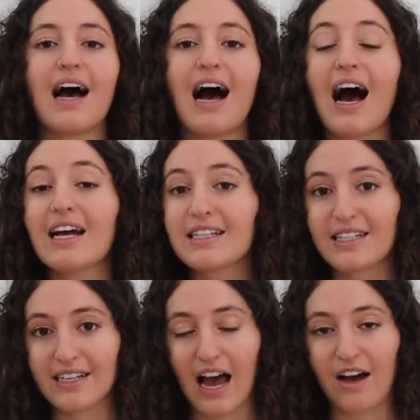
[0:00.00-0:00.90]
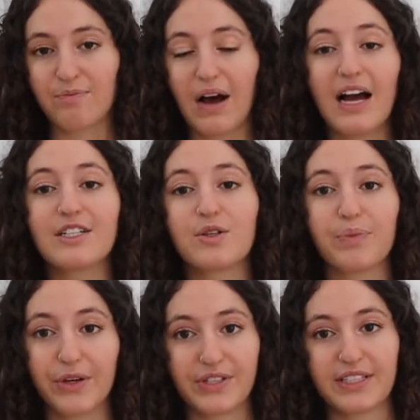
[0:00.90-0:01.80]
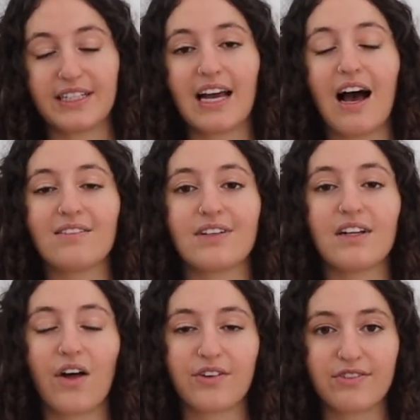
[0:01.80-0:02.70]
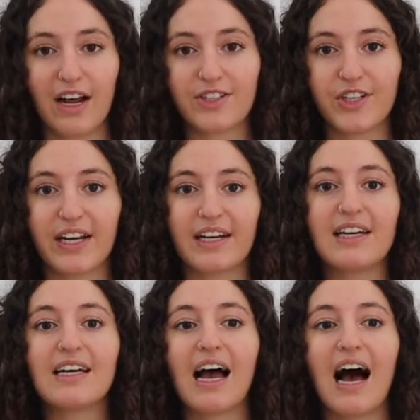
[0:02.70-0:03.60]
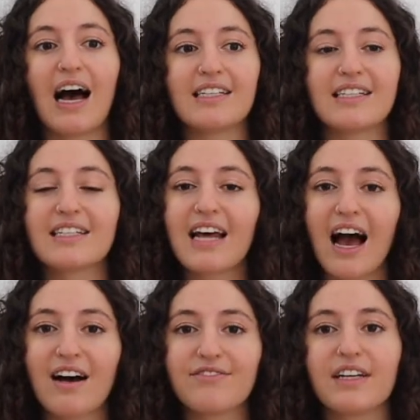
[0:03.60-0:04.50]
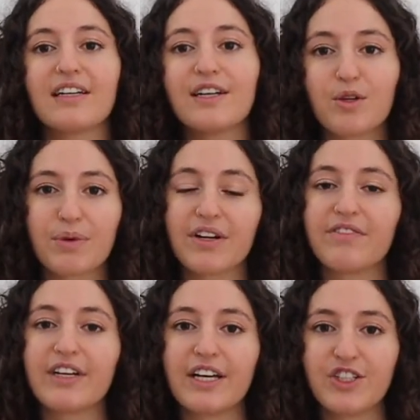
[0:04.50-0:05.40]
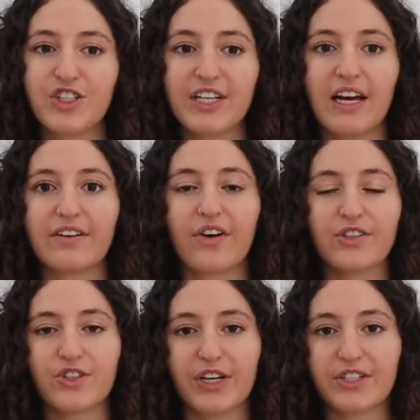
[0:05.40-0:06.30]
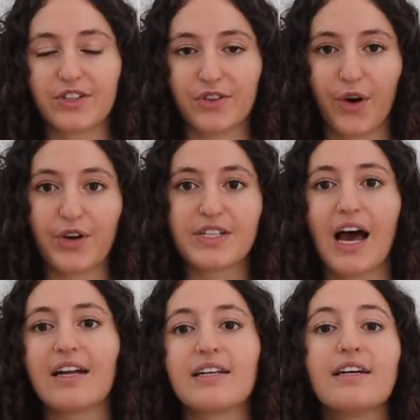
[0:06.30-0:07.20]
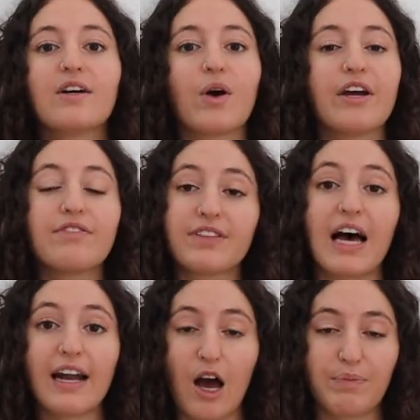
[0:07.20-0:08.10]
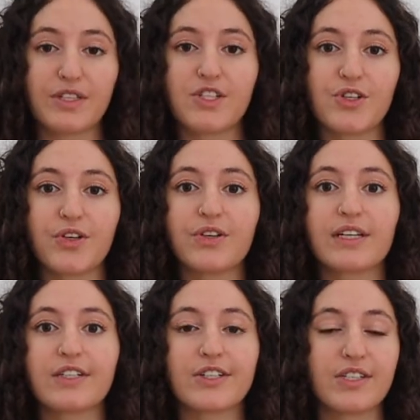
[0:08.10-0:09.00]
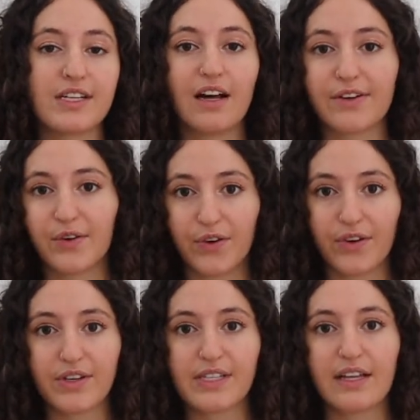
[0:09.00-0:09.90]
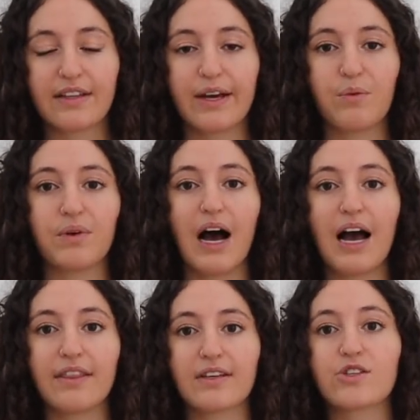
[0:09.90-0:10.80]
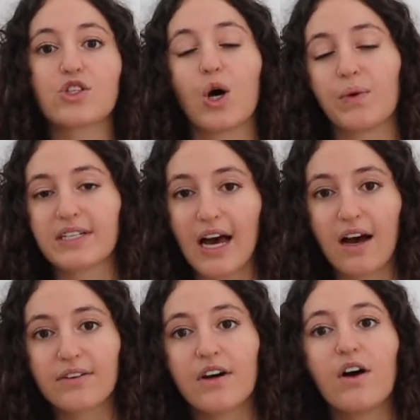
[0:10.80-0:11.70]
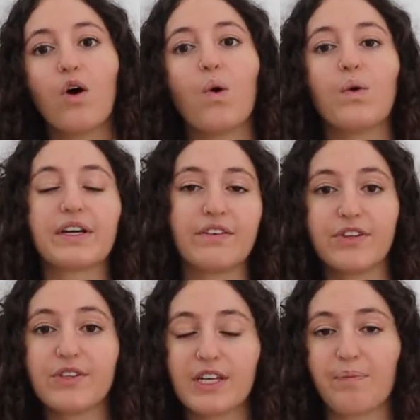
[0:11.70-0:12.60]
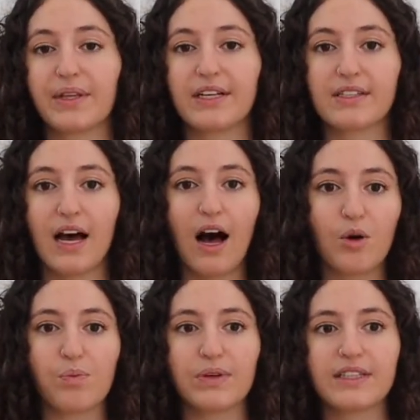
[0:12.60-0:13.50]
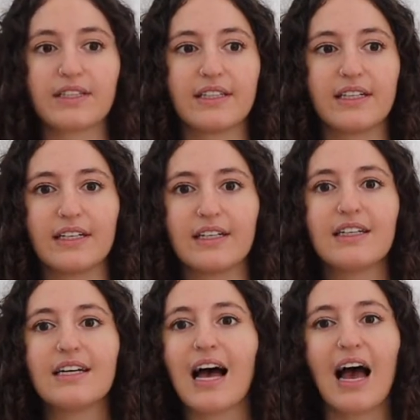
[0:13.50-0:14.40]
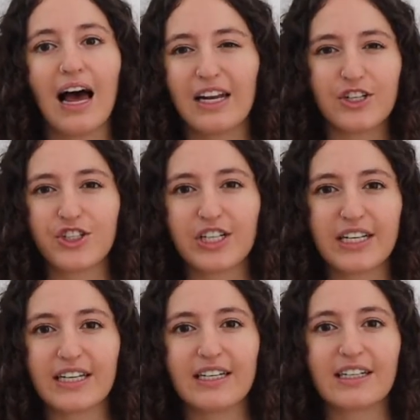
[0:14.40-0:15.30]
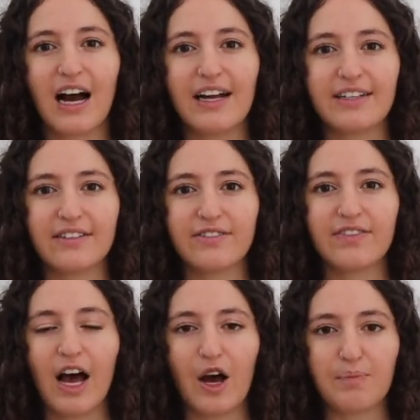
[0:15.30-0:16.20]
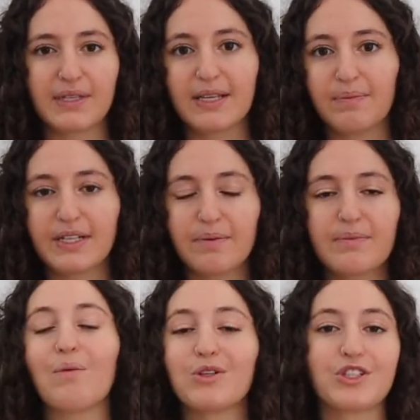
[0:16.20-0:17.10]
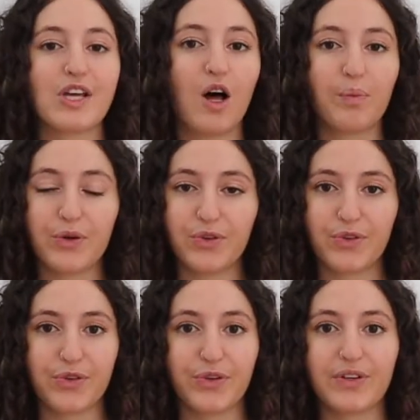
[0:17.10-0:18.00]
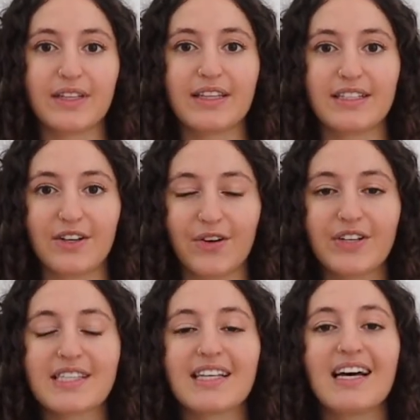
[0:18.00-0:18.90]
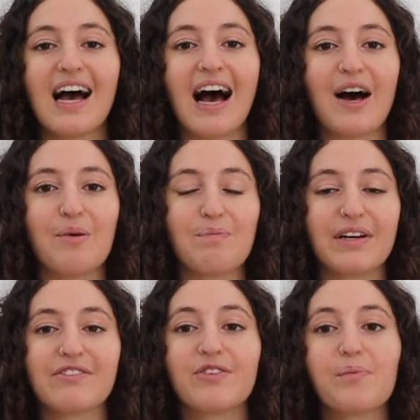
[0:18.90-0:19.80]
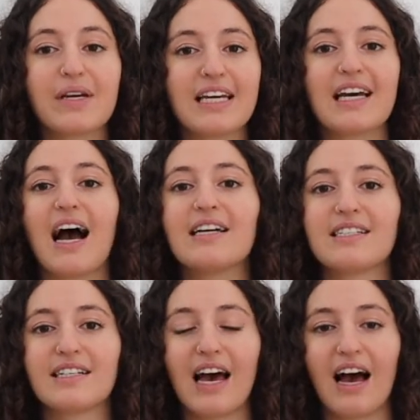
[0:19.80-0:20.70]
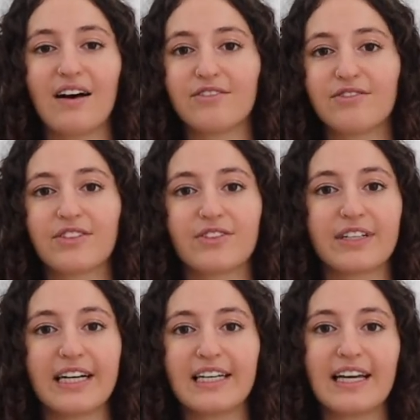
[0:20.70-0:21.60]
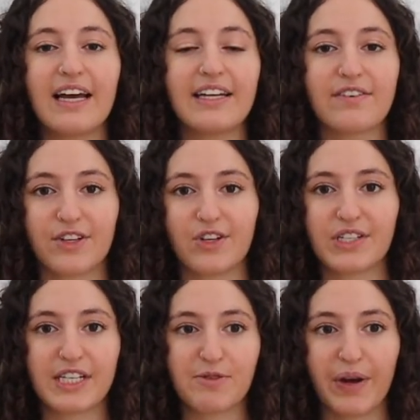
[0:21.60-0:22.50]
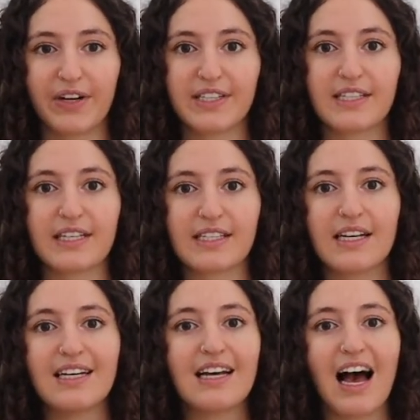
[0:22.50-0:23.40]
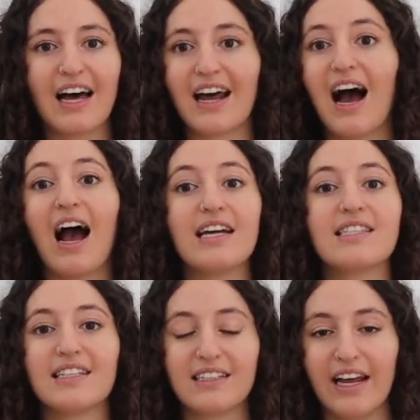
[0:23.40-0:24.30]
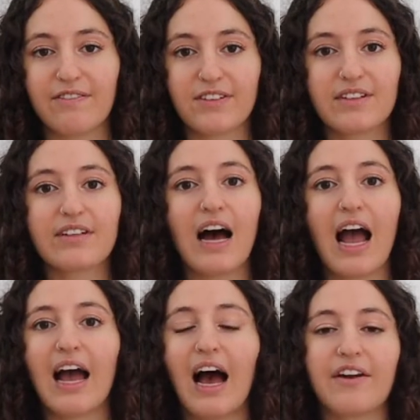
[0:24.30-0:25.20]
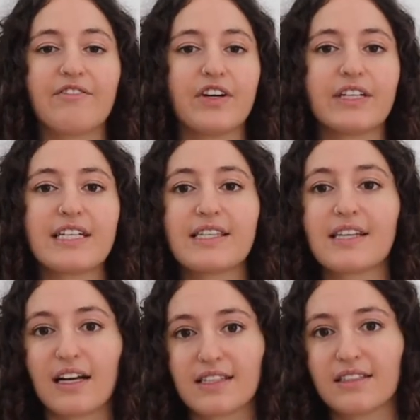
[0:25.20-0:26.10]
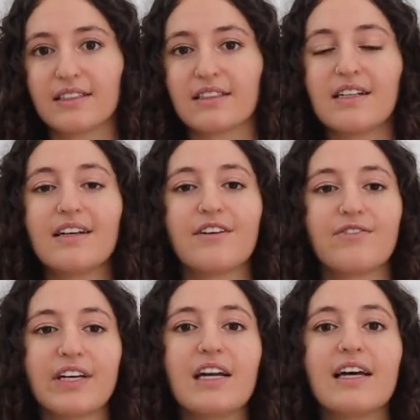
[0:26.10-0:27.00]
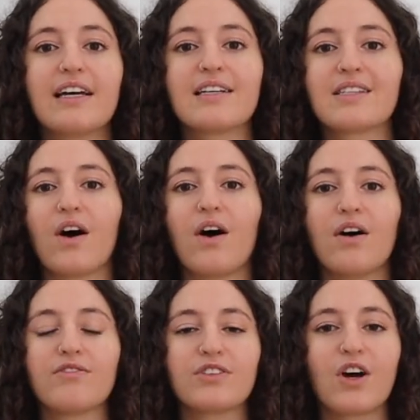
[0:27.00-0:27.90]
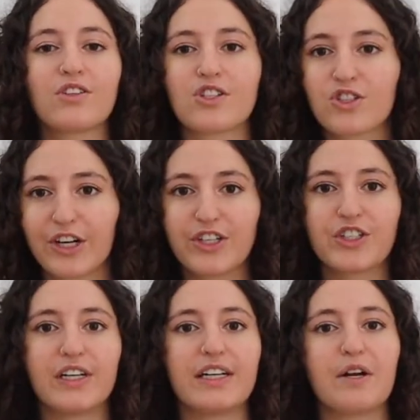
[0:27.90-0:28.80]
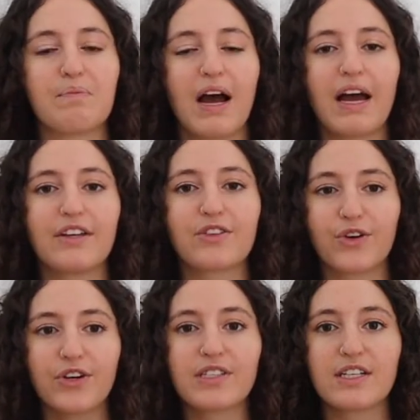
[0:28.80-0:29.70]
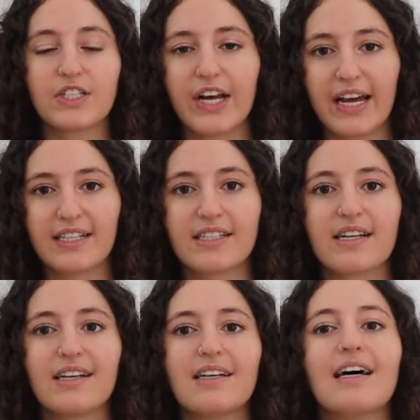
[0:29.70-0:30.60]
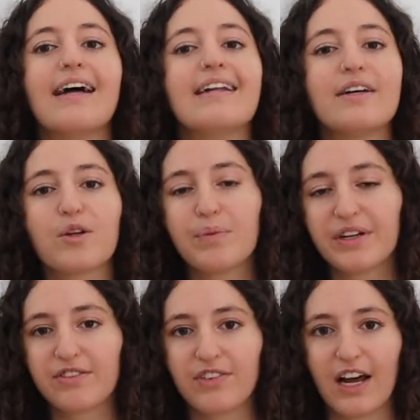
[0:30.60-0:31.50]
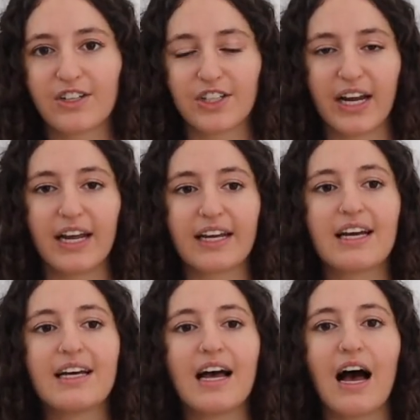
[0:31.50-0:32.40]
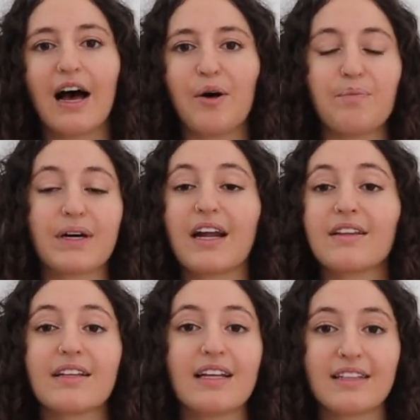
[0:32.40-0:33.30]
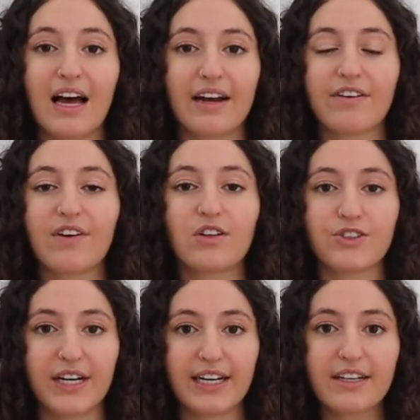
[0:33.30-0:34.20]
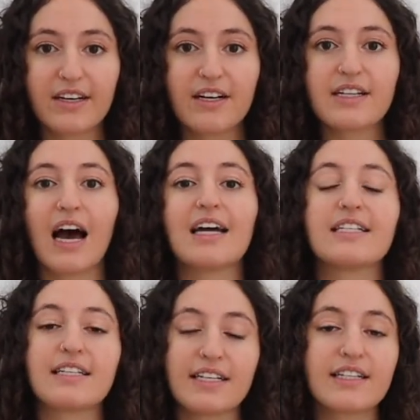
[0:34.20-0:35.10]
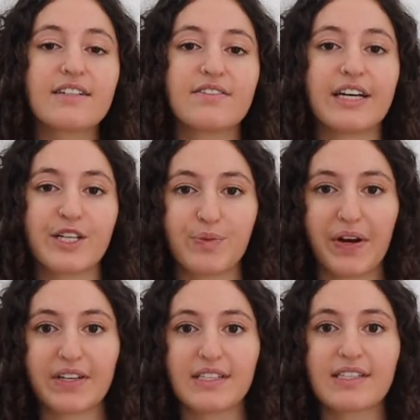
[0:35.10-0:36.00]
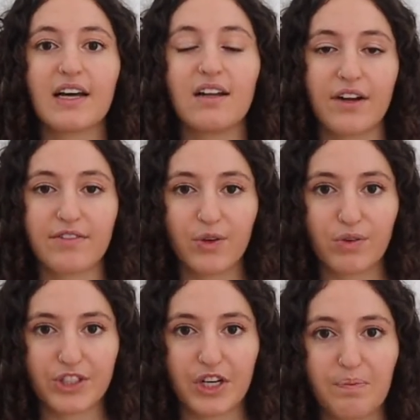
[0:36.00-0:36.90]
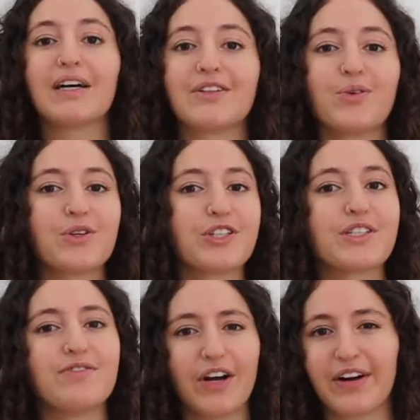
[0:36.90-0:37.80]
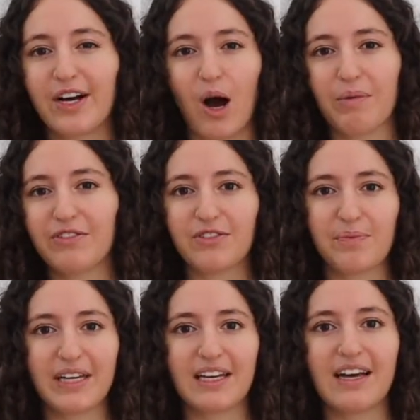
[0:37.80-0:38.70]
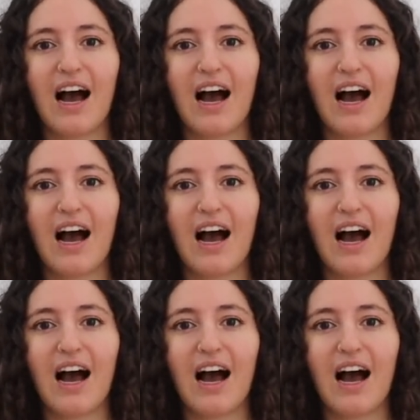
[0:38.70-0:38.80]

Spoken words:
I didn't personally have a lot of flushing. I did have a little bit of an itchy and constricted throat, and if that happens to you, you can just tell your nurse and they will either slow it down or give you something to help with the allergy kind of symptom. That will just help you through the dose. But for me, I didn't have really any of those experiences at a heightened level. I had very subtle feelings of constriction in my throat and chest, a little bit of flushing, but other than that, I felt really good. I did experience a lot of nausea, but nausea is very common for me.